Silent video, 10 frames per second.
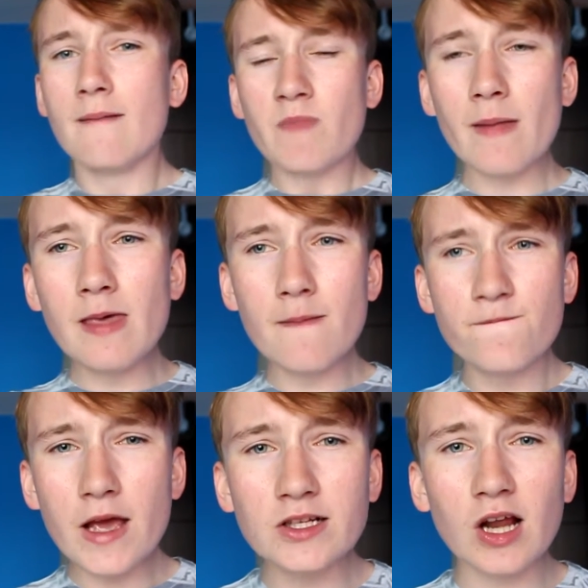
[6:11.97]
and the
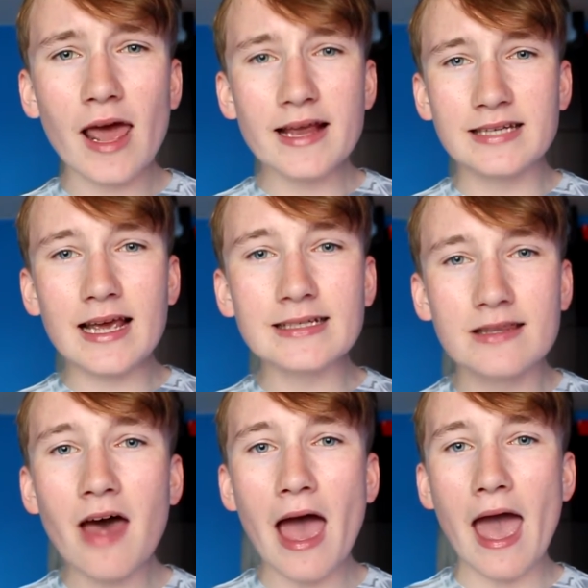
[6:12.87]
invigilator is
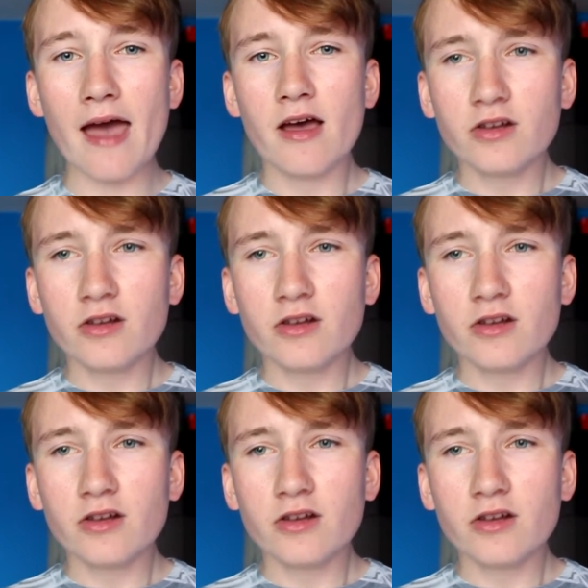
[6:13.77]
there